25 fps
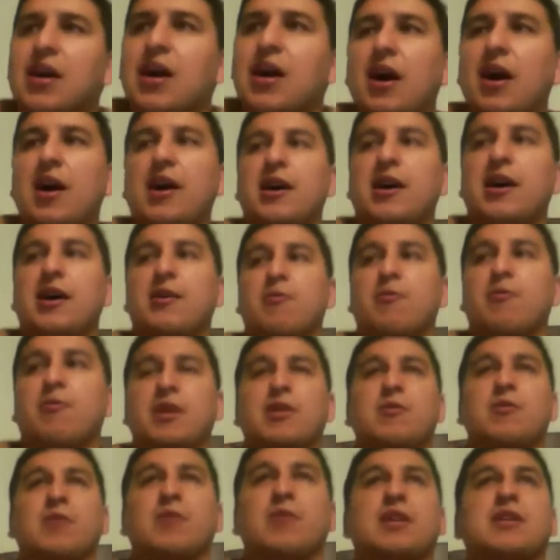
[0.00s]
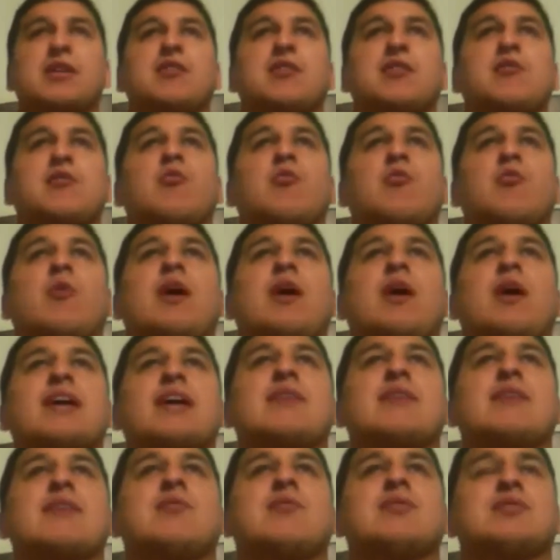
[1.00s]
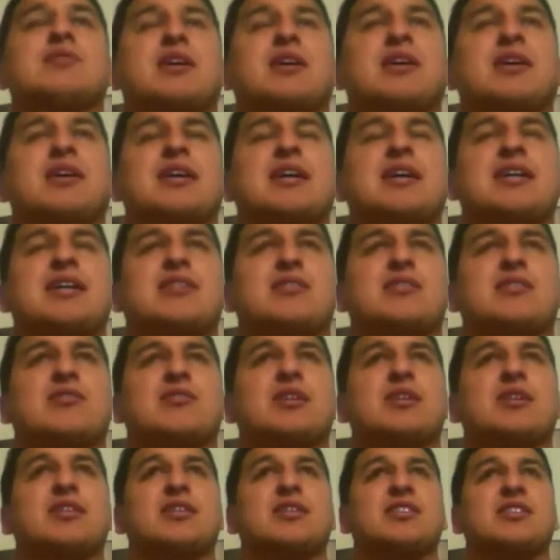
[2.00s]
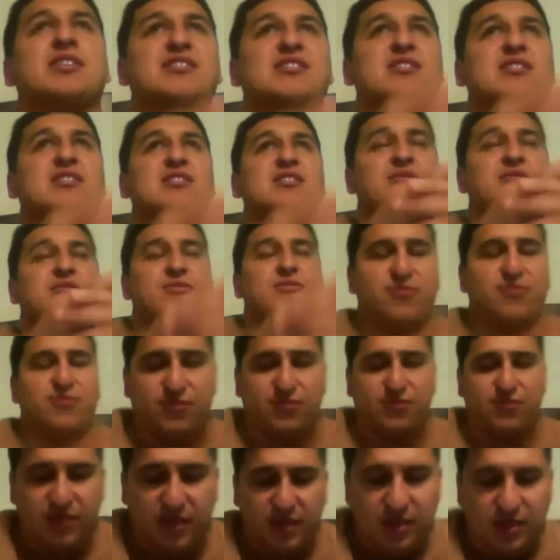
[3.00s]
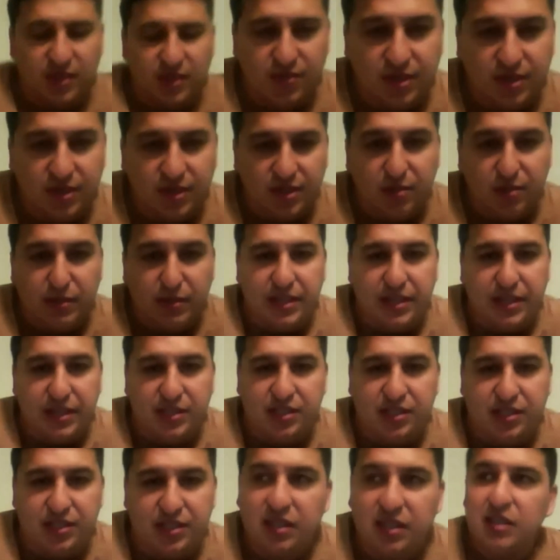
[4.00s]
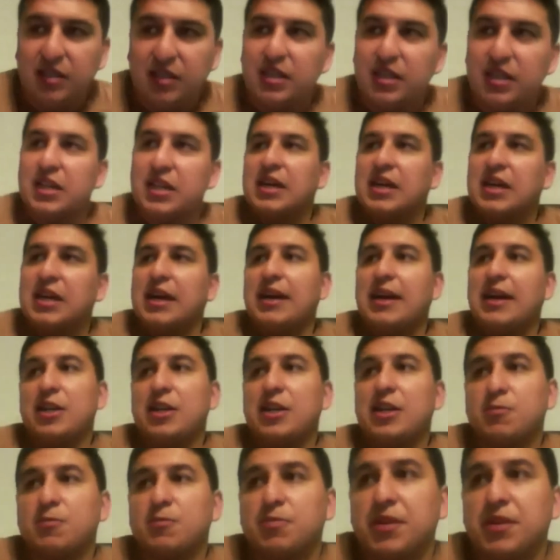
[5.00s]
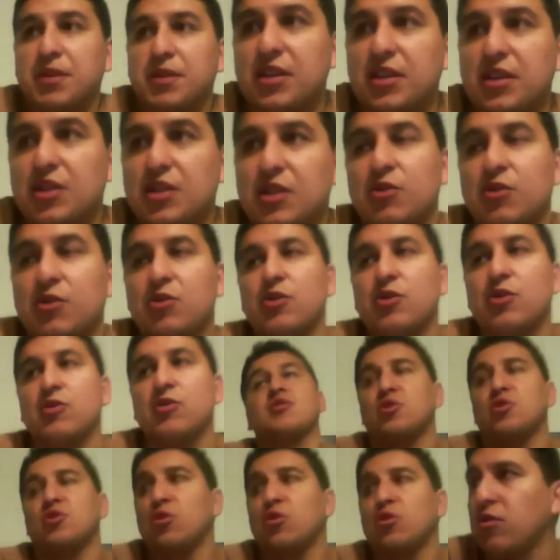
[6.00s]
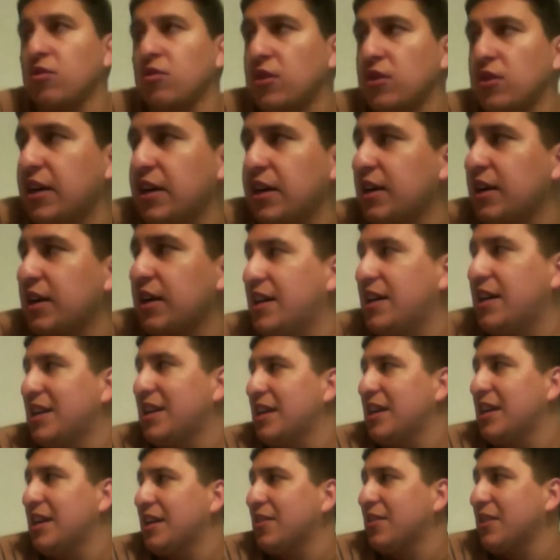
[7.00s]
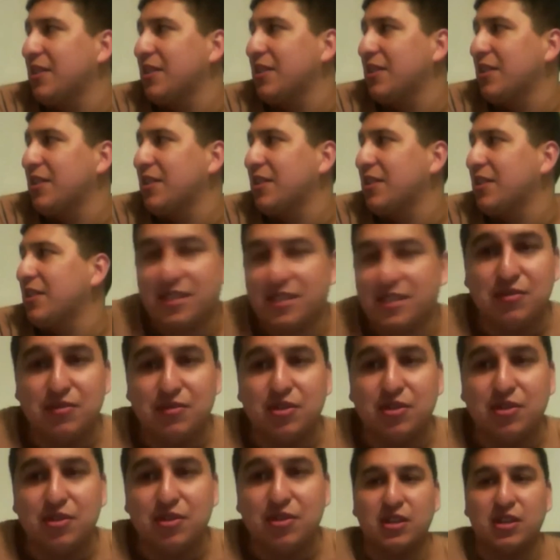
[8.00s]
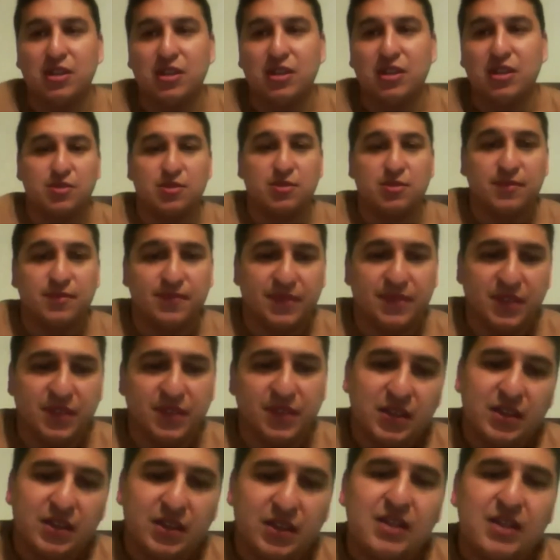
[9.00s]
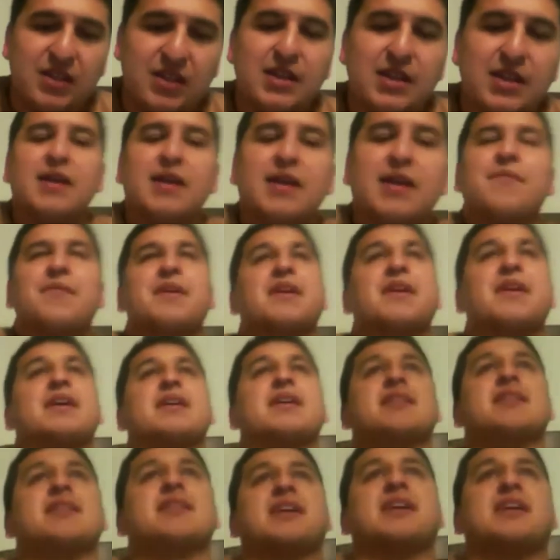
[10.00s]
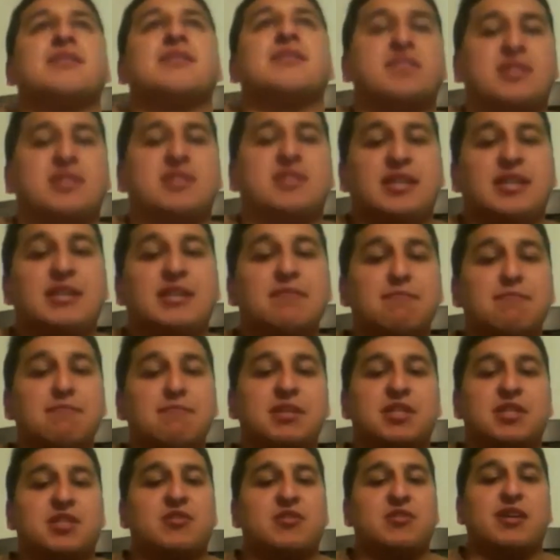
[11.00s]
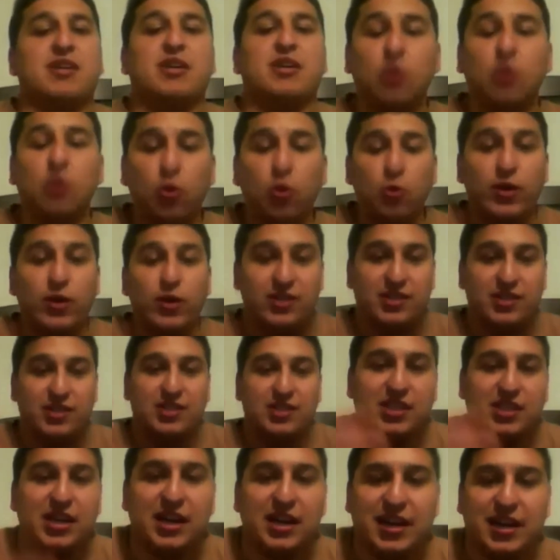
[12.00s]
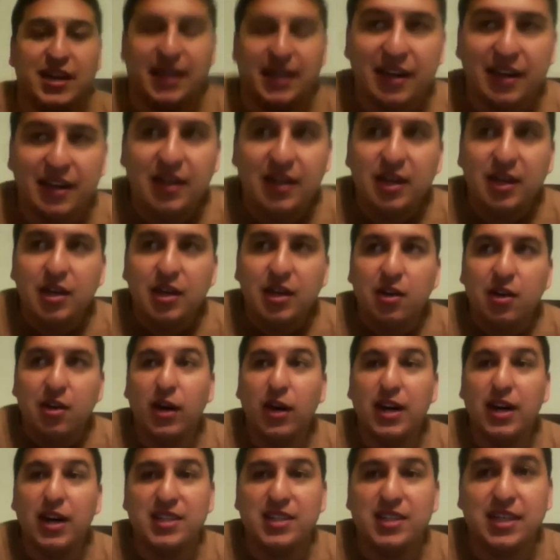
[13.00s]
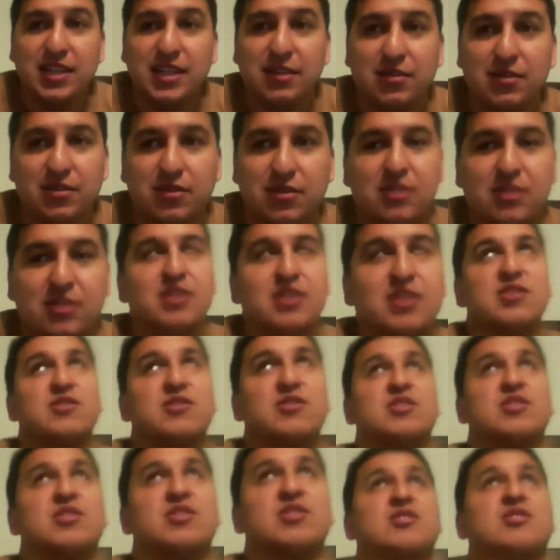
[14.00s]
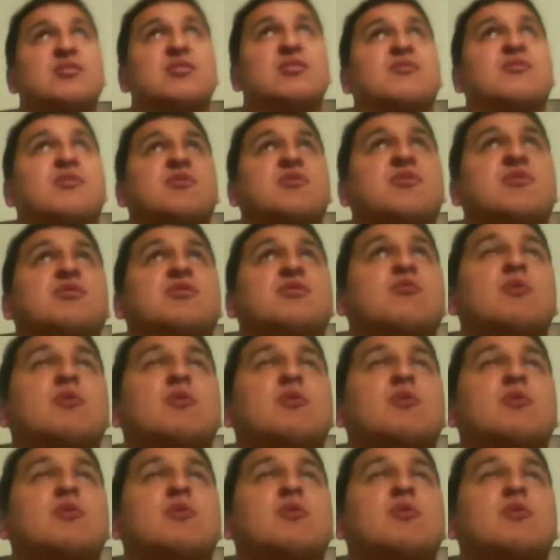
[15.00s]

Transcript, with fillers: Um, we don't really know why he wants. I like the idea of you know Tuxedo Mask, not just being the whole Zorro kind of guy. I like how he has some darkness to him, and kind of this hidden mystery. Like, who is this guy? Why is he after this legendary silver crystal?